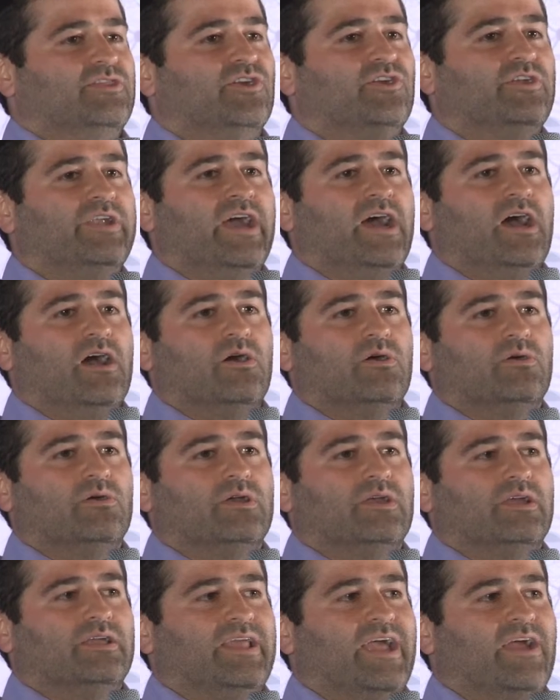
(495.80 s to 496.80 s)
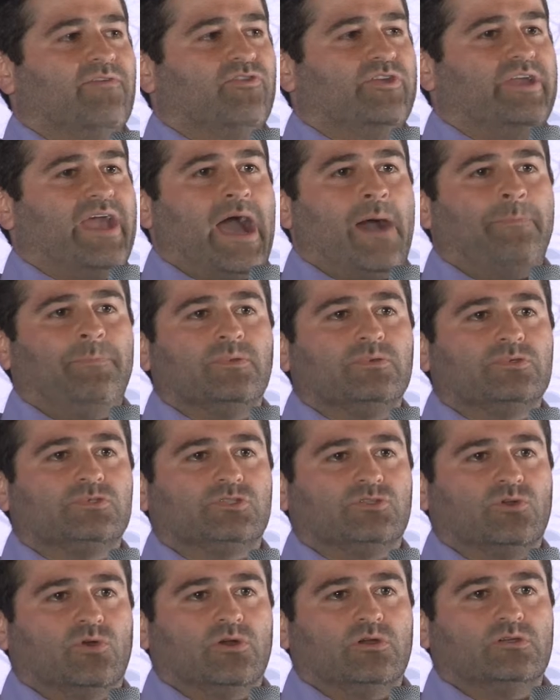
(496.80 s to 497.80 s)
They're now in every Apple
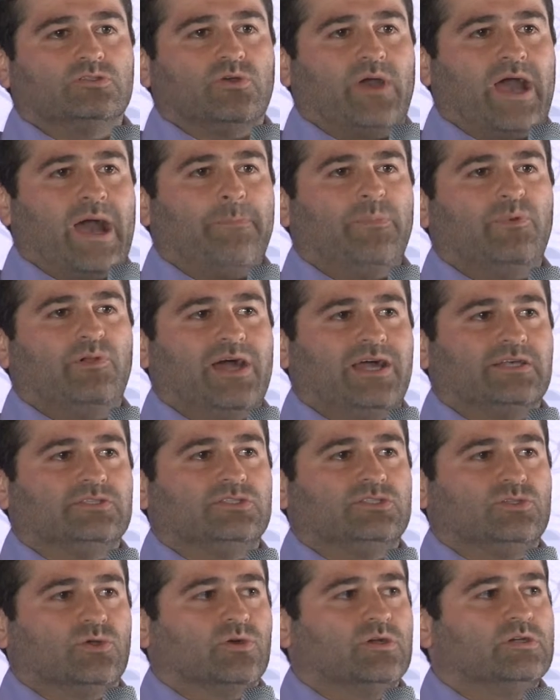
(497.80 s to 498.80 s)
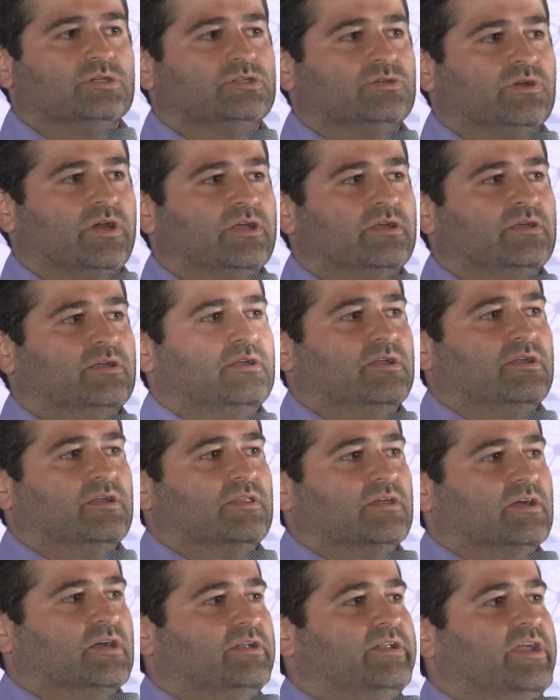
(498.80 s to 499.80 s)
store, so Apple has stores, right?
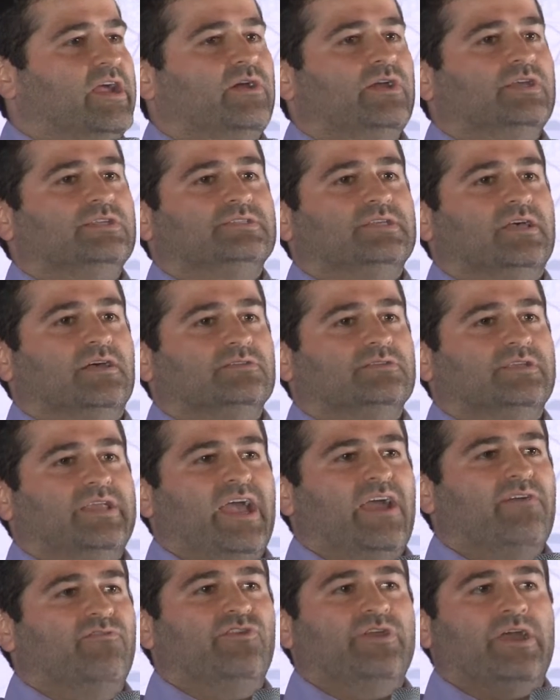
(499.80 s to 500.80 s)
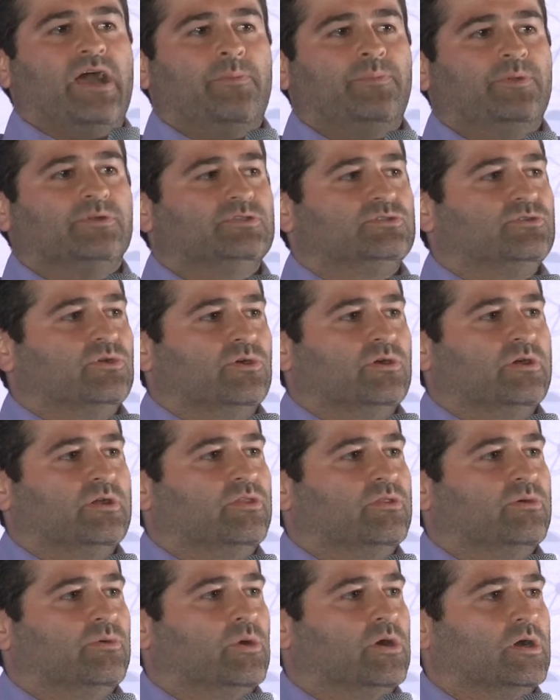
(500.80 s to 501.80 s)
Canary sells in every Apple store
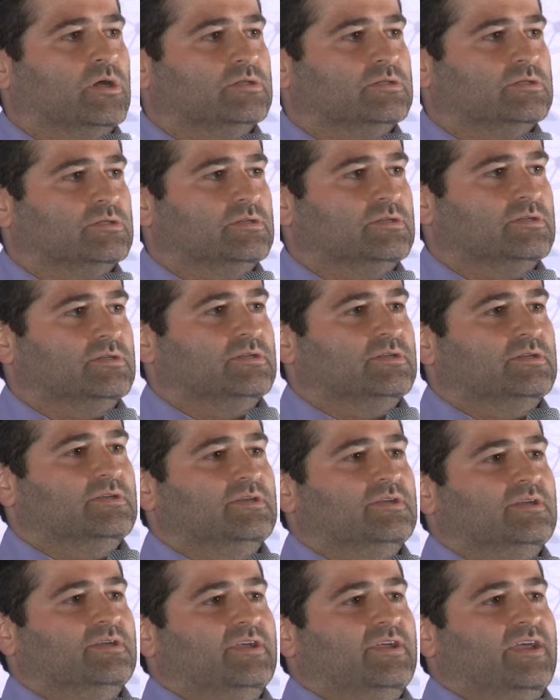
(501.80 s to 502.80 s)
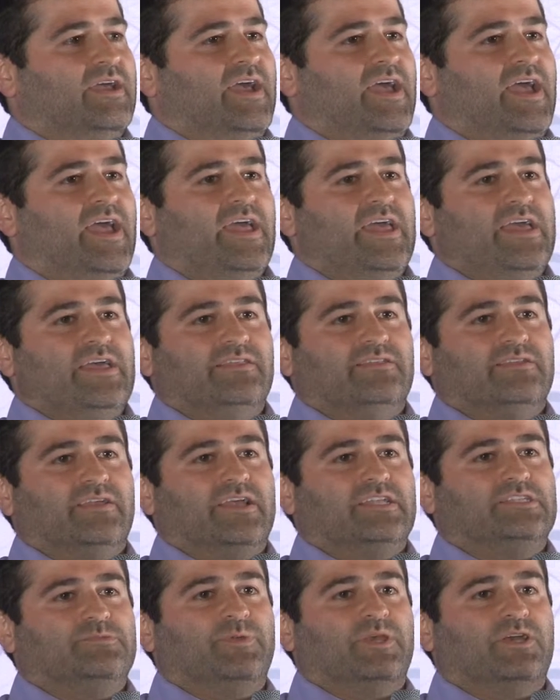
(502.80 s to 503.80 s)
in the world. And
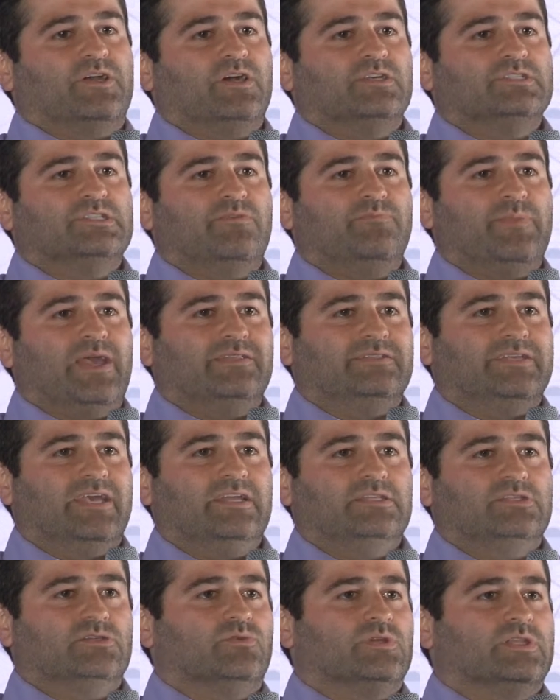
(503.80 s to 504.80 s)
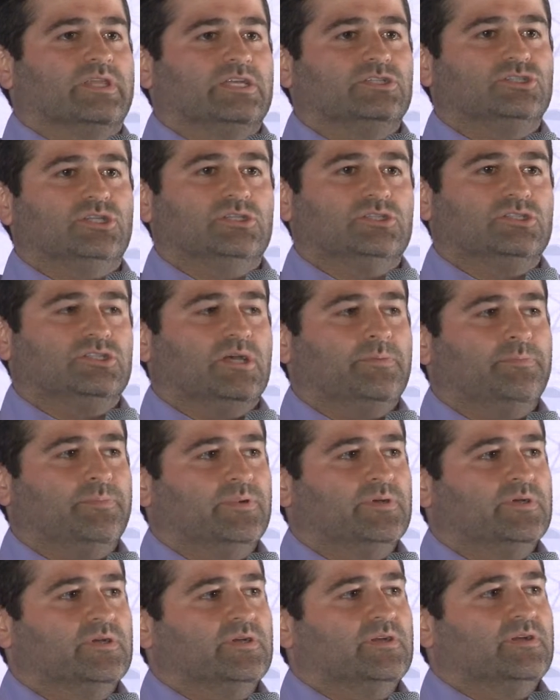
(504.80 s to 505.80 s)
it's because they maintained a relationship
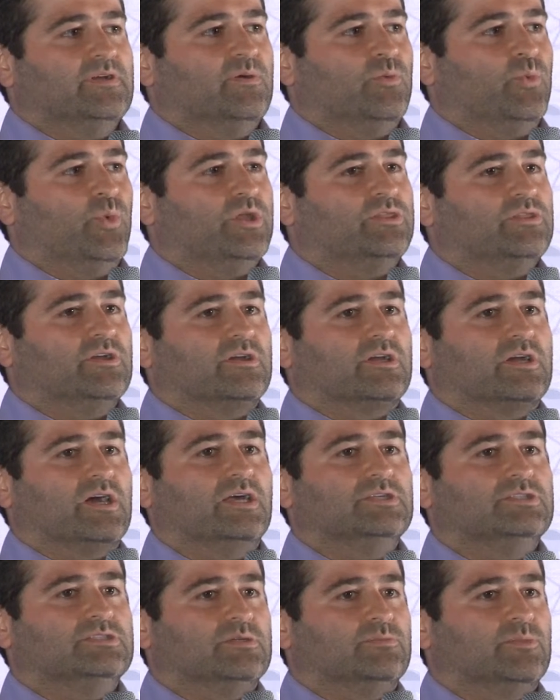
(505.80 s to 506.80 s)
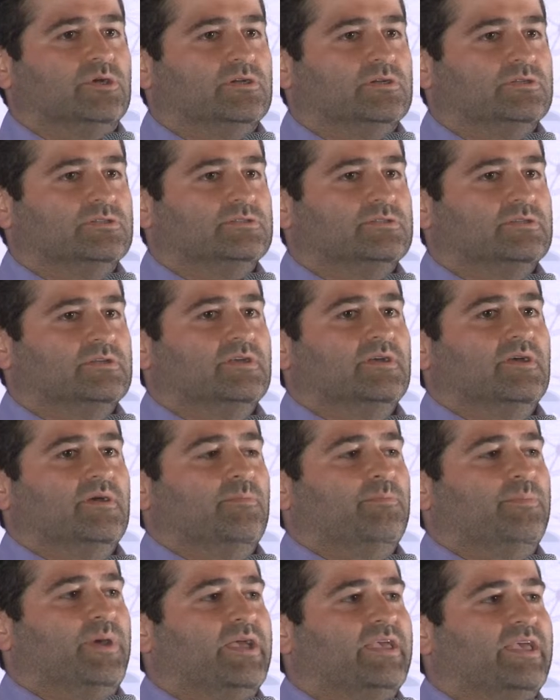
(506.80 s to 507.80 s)
with their customers
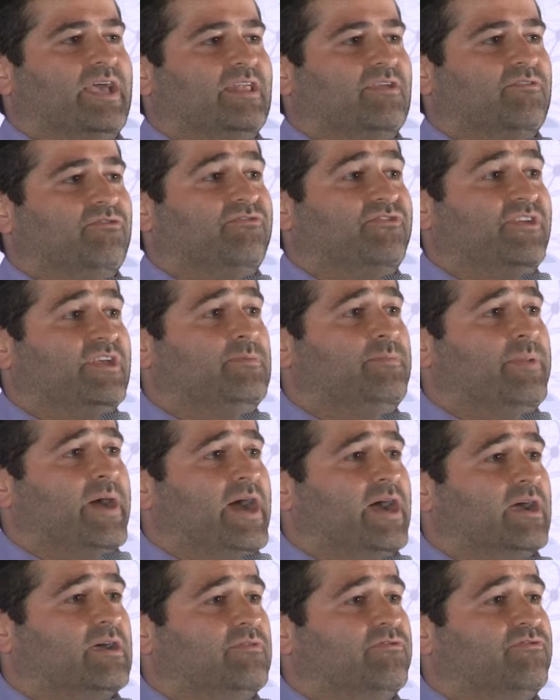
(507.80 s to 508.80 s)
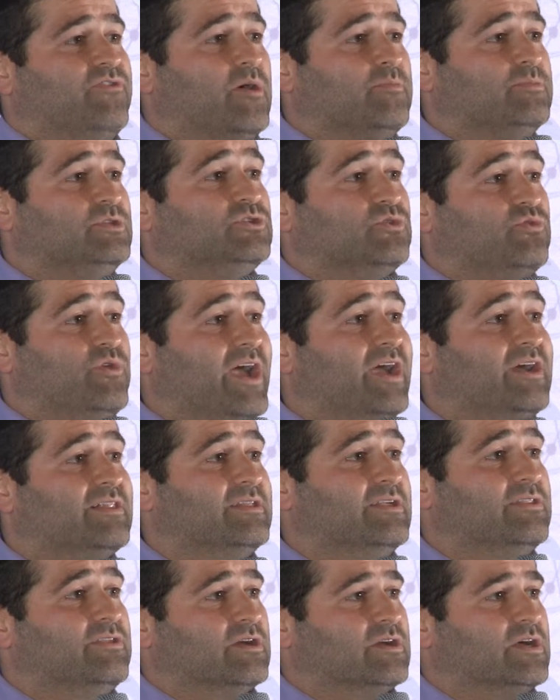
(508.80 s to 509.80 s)
by getting feedback from
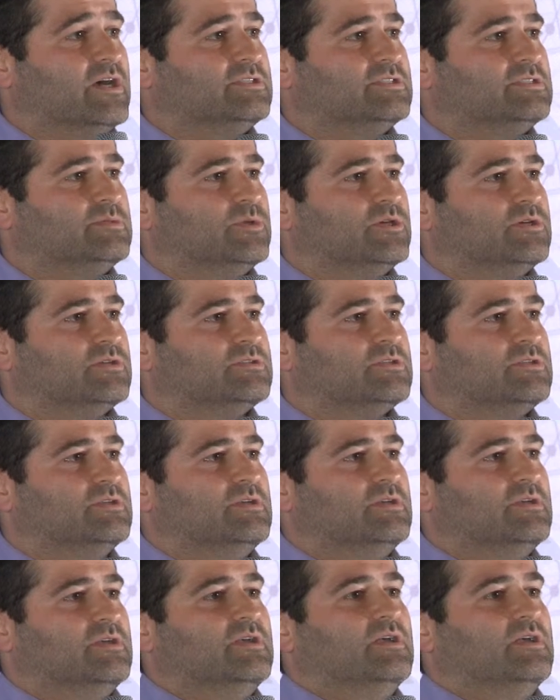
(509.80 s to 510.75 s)
directly their customers.